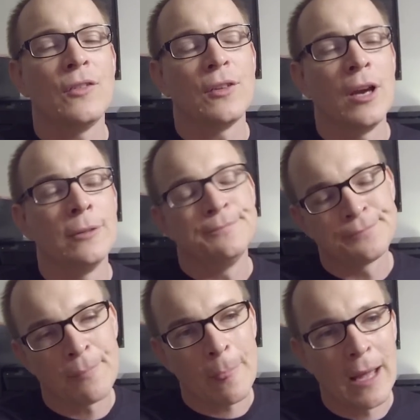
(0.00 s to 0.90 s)
So
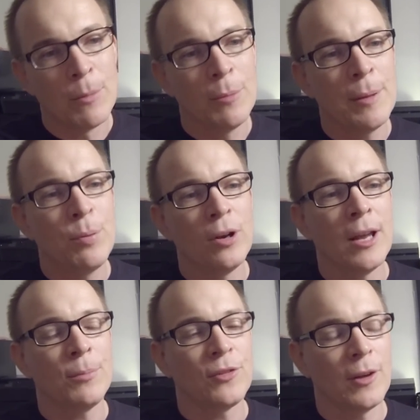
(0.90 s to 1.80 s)
I'm going to be putting
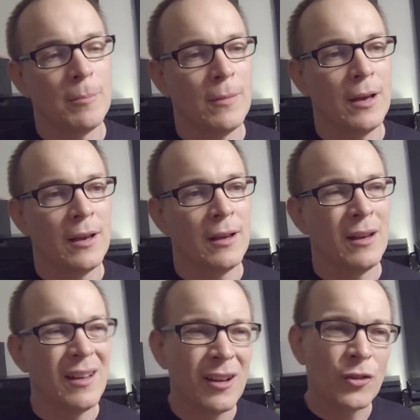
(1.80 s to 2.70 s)
up some,
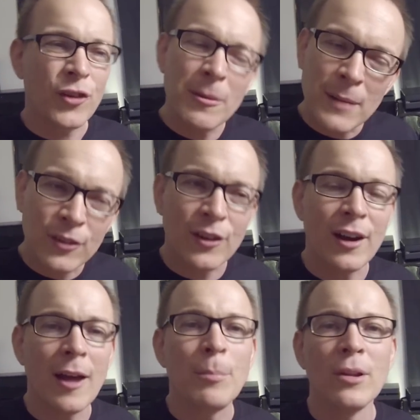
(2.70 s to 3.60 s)
I'll start mixing
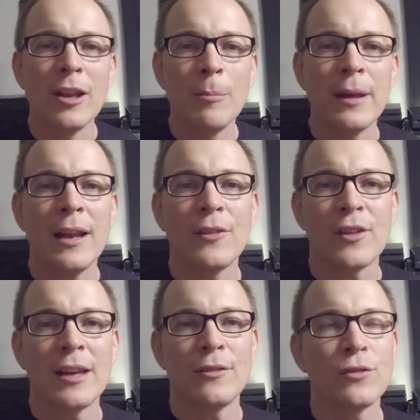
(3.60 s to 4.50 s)
it up a little bit as
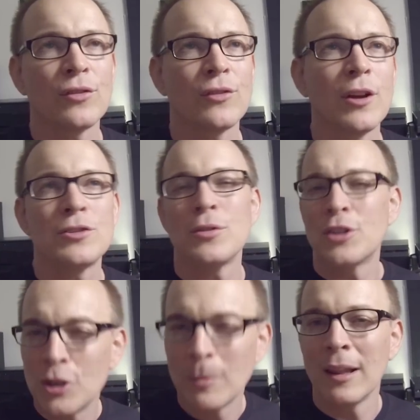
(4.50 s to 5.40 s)
I start to
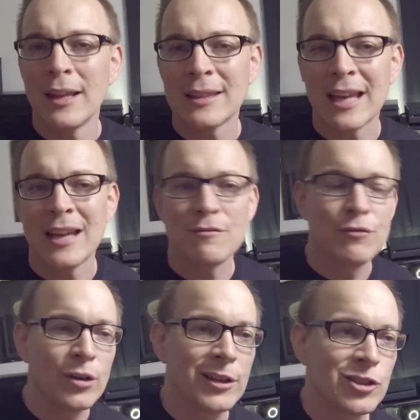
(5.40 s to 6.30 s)
accumulate that
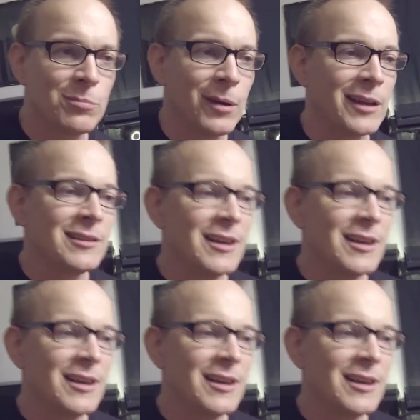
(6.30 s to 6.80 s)
footage, but